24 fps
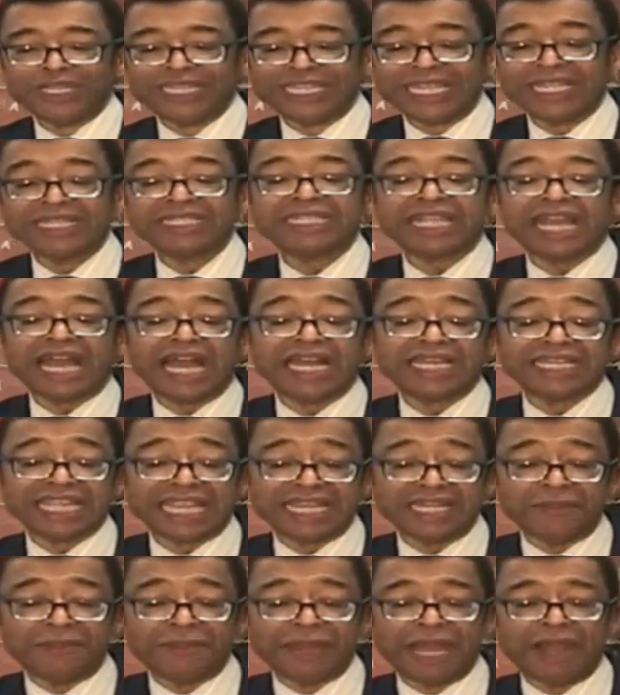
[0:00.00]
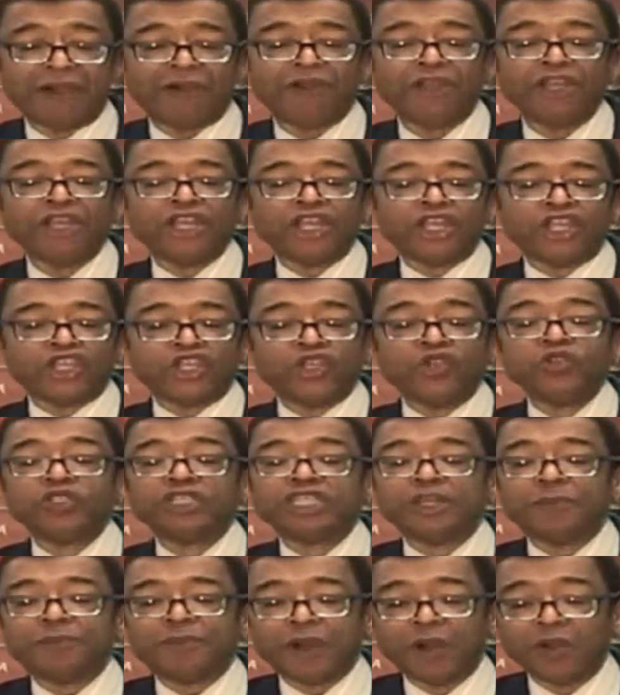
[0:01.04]
Genghis Khan came to power,
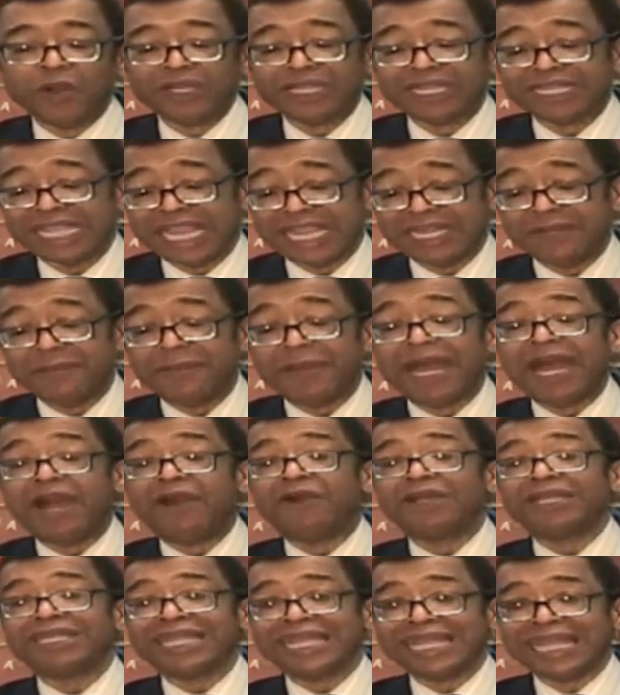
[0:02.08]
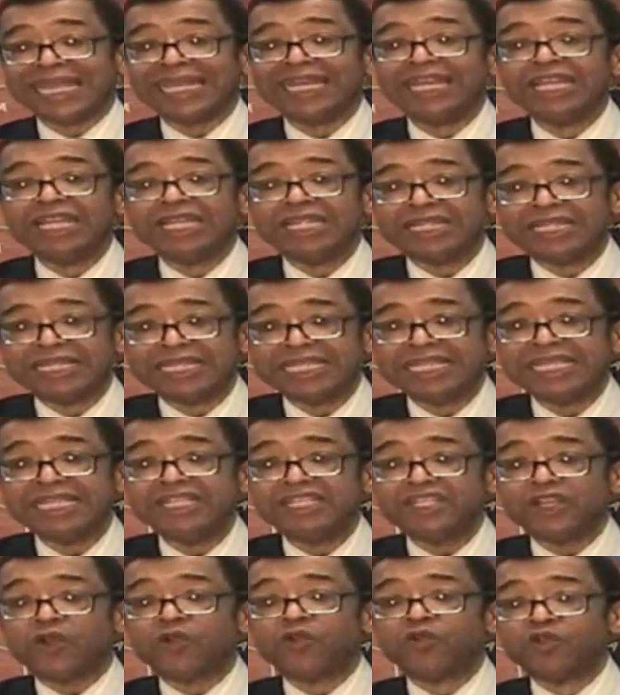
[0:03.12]
using Napoleon came to power again.
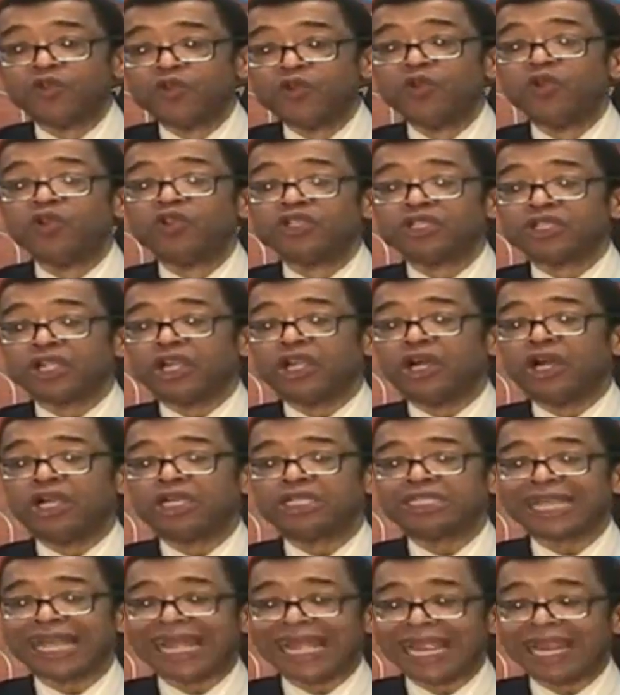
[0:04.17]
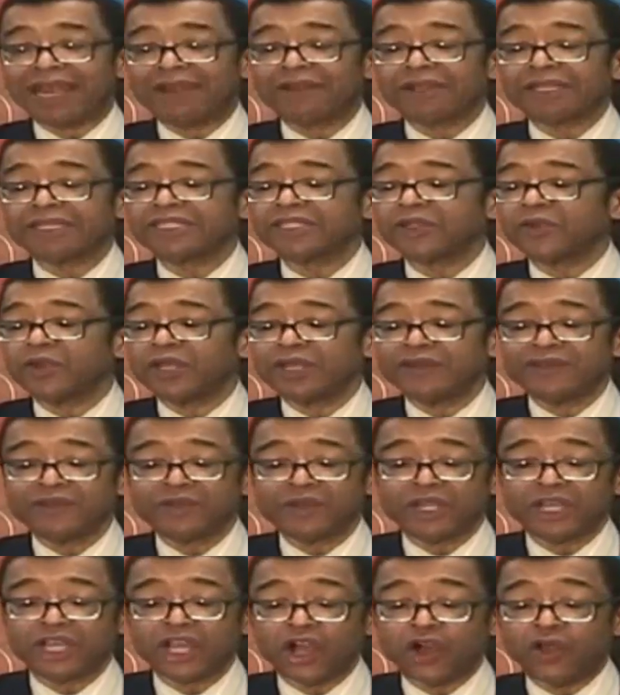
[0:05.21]
These are rulers, or tyrants, or whatever
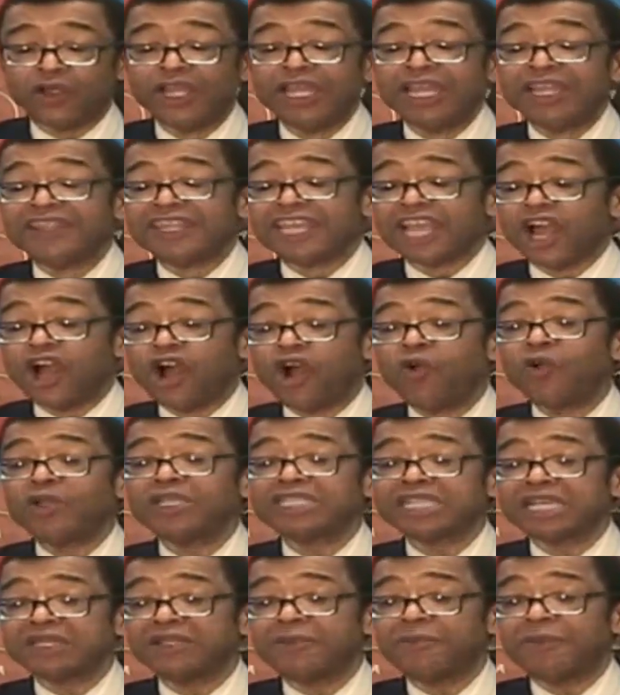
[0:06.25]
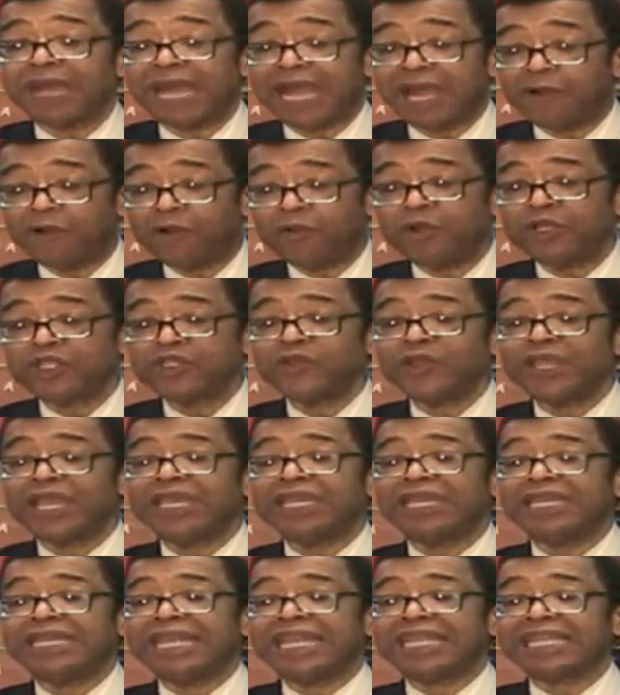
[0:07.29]
you want to call. They always come to power when you
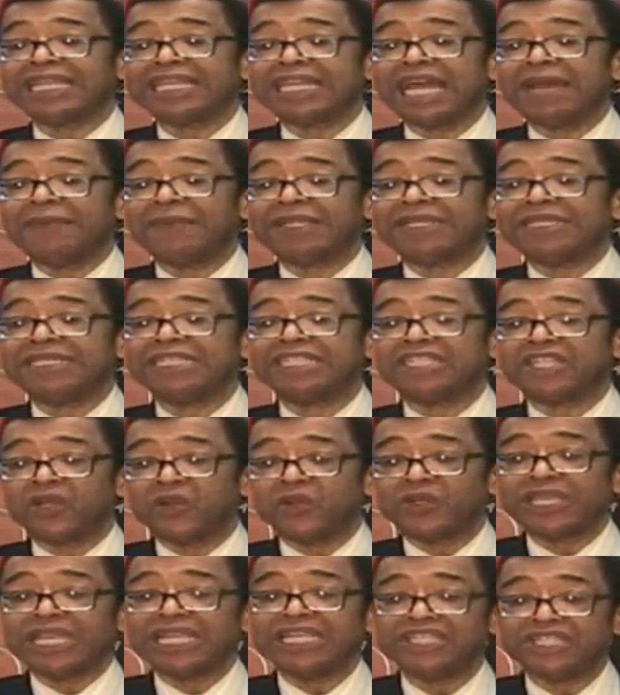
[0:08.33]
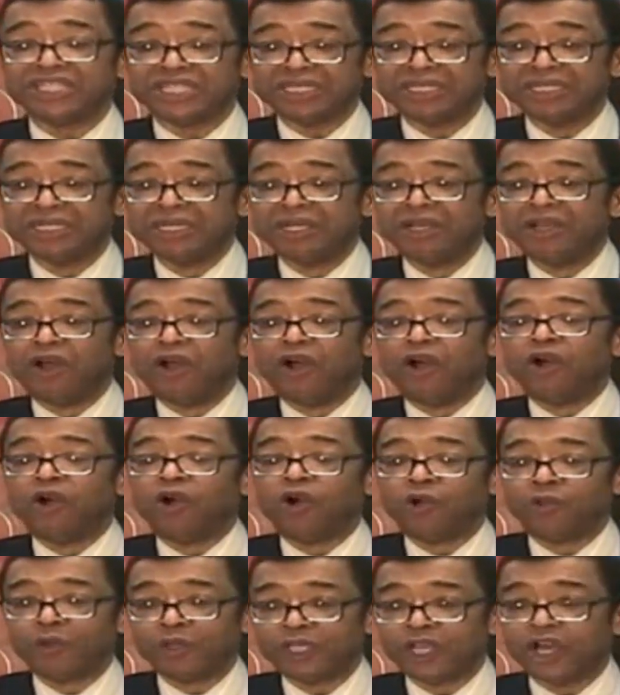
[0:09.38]
have an economic dislocation,
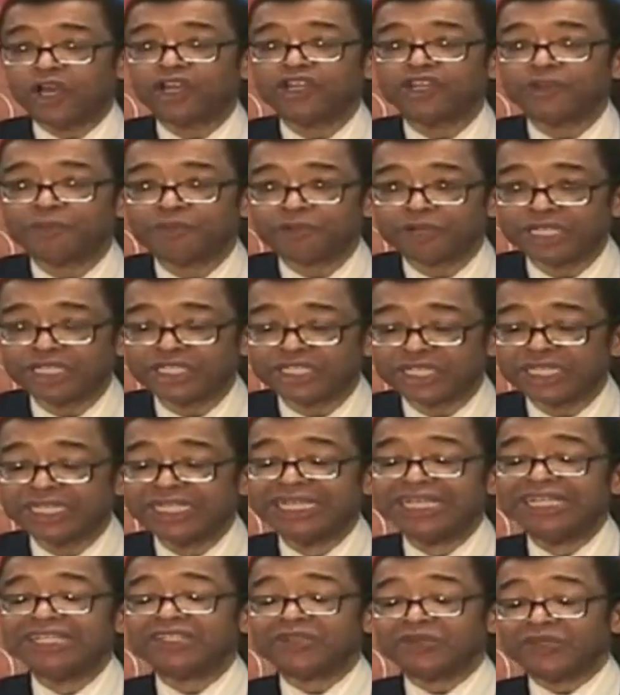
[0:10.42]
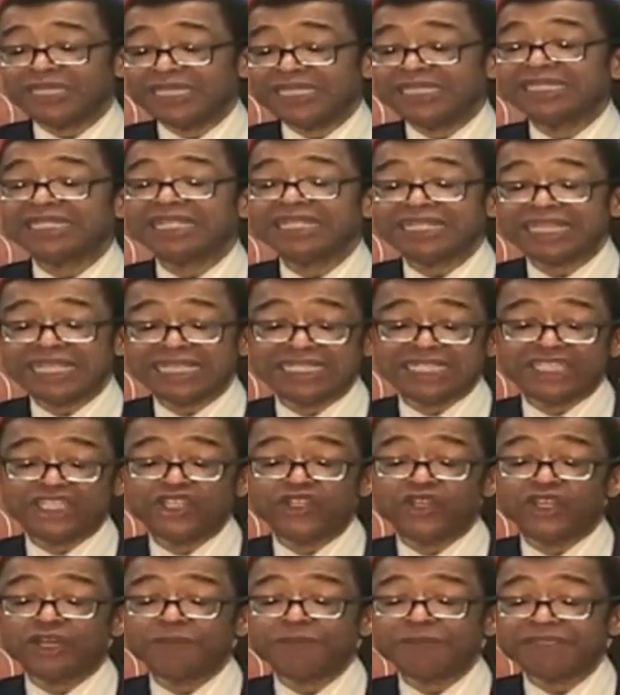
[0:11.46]
or what we call a depression. So these are the things that
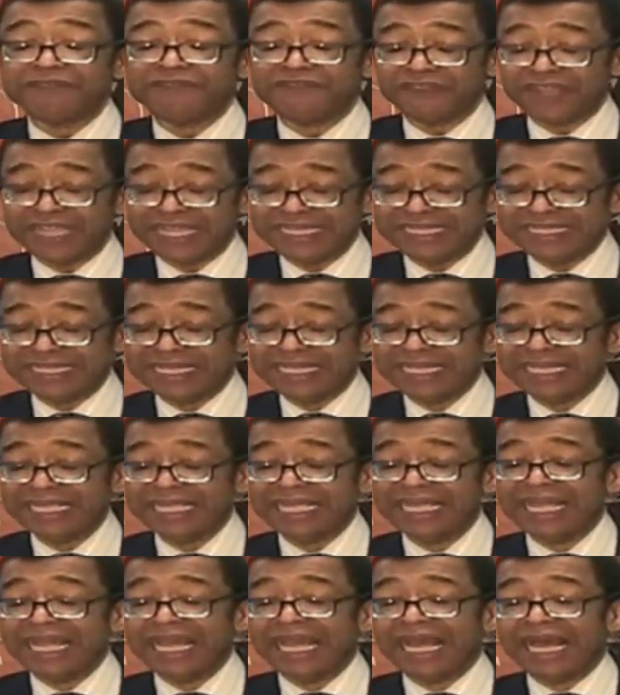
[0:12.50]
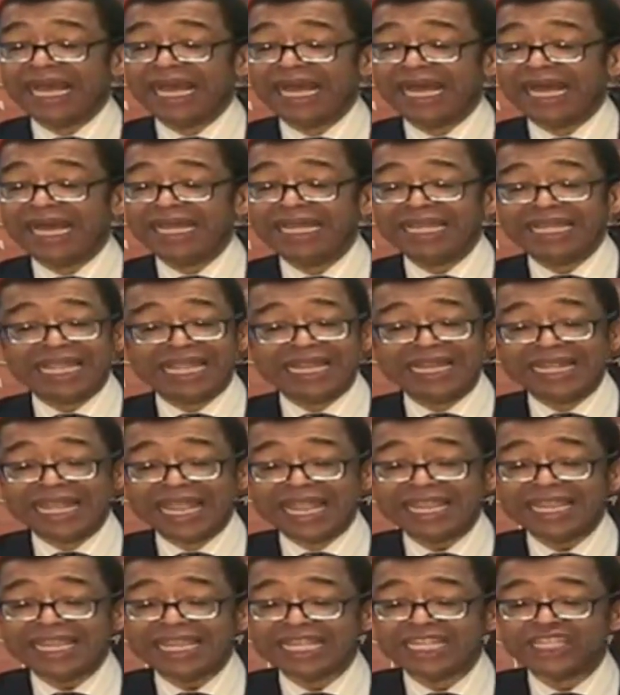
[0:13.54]
you're going to be facing, and
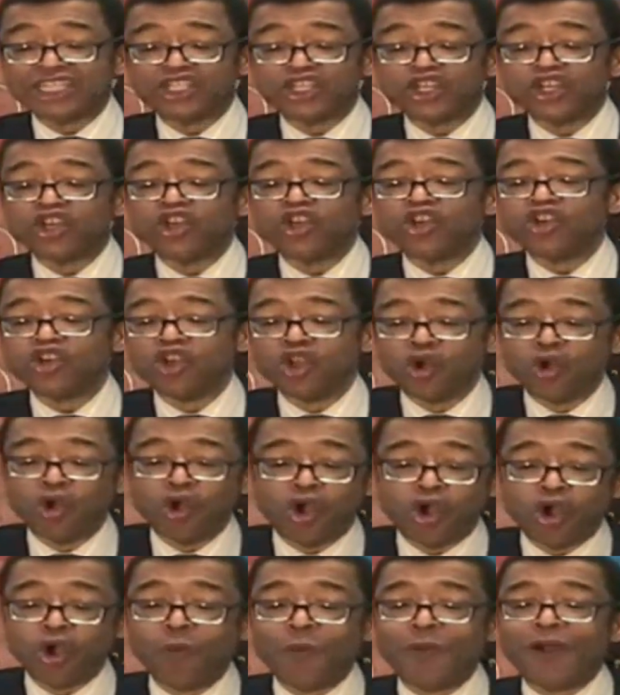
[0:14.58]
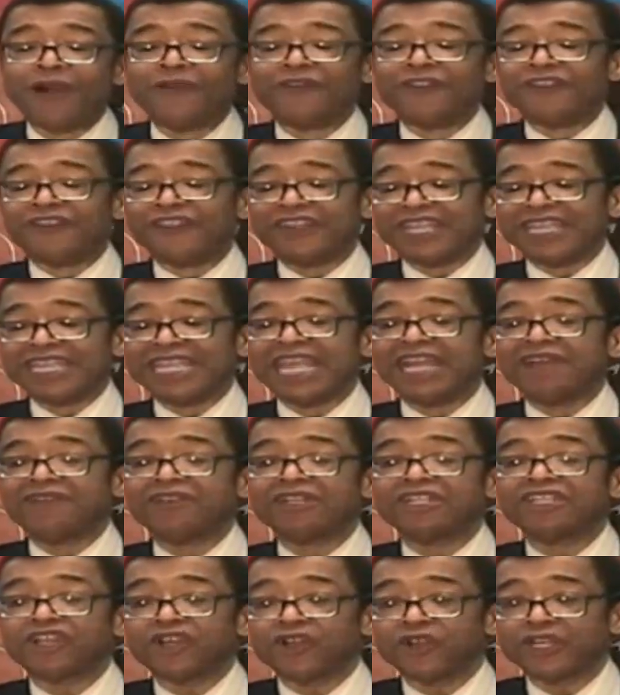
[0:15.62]
there is no hope of the thing
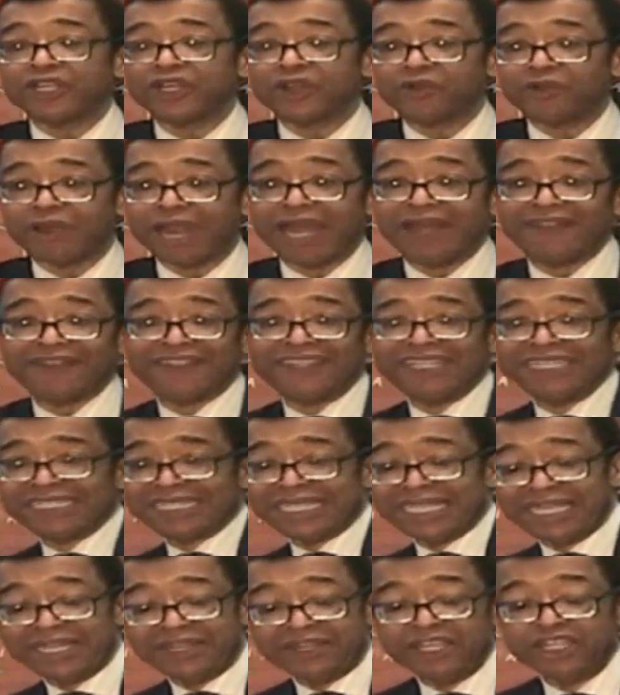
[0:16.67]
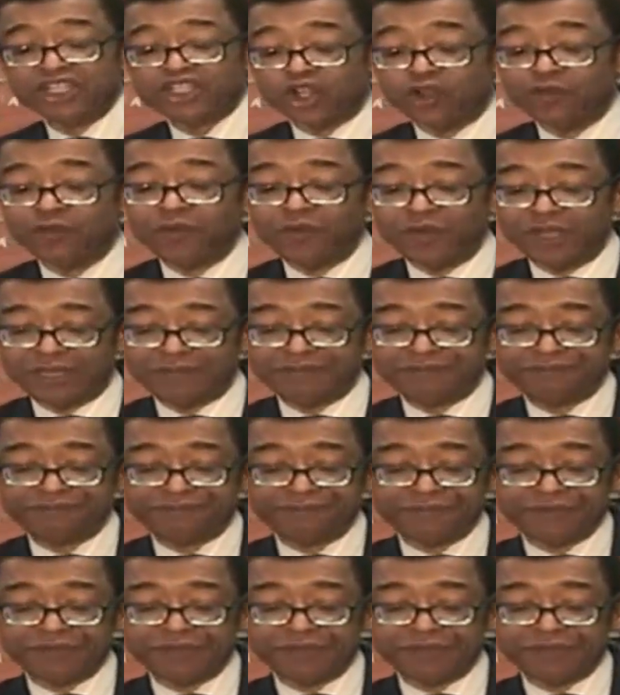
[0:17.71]
ever turning around. This here is over with.